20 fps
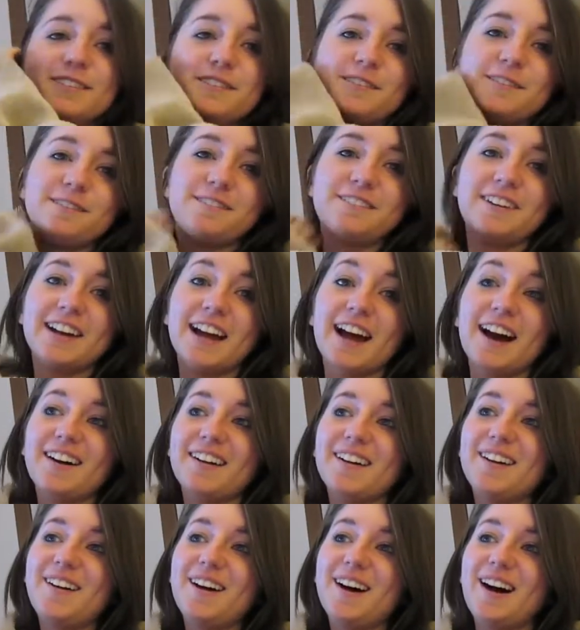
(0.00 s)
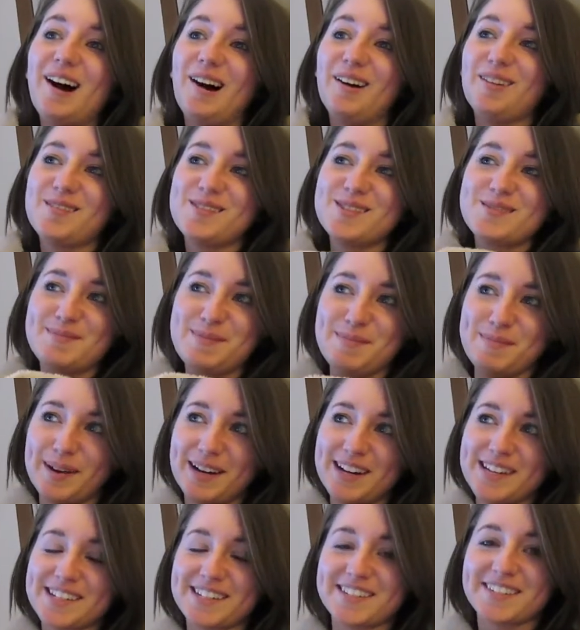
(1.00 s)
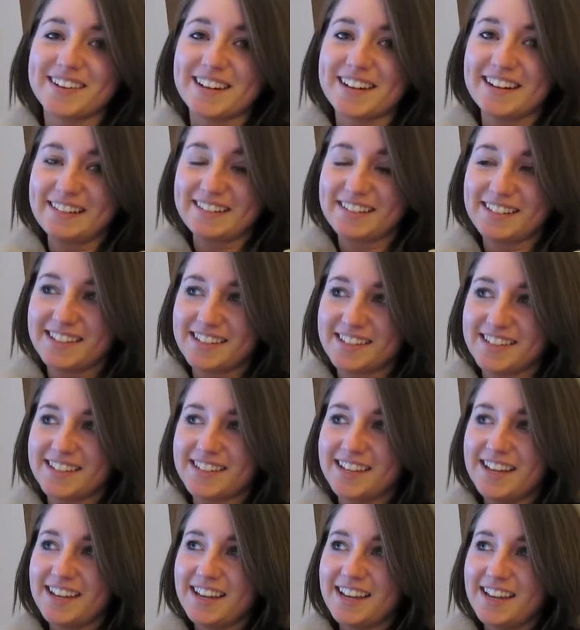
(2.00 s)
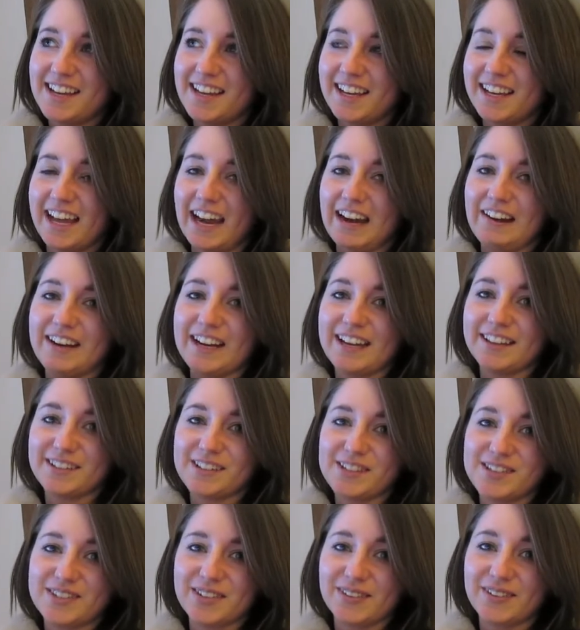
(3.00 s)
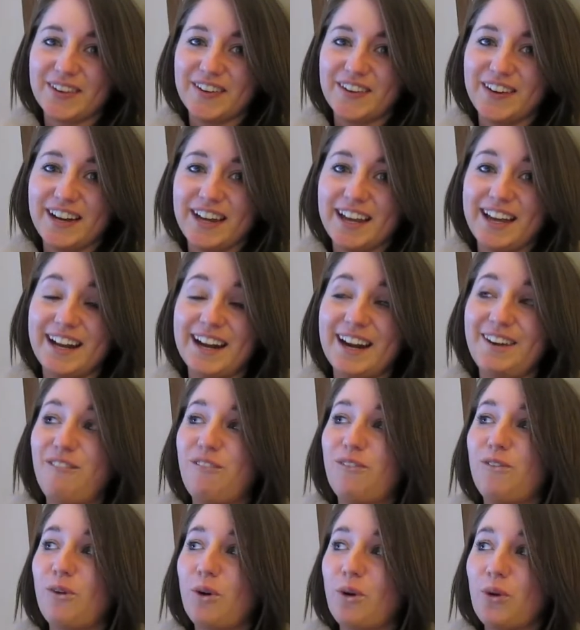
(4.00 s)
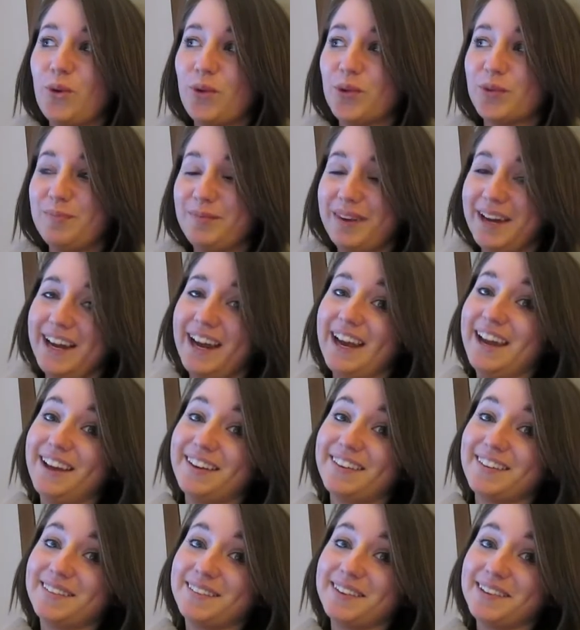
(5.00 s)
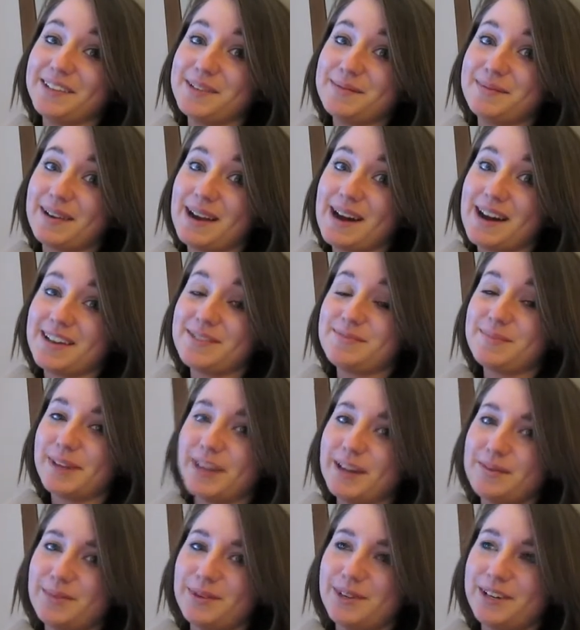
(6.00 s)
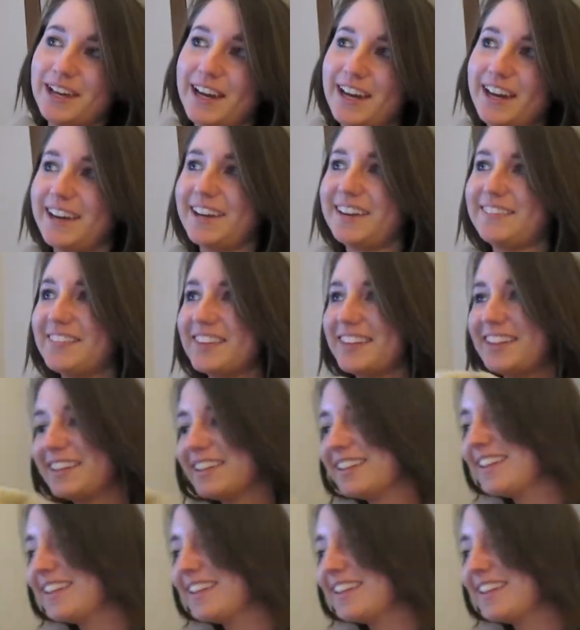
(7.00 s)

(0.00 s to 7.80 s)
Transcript: fell off the bus when I was carrying the sword and I rolled my ankle really bad, but I'm okay. But